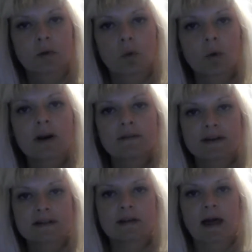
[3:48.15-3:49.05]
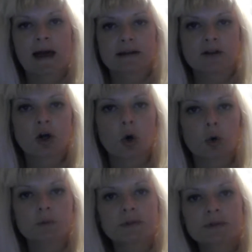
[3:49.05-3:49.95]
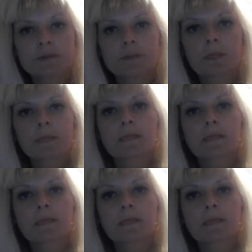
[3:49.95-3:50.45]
one of his last hopes.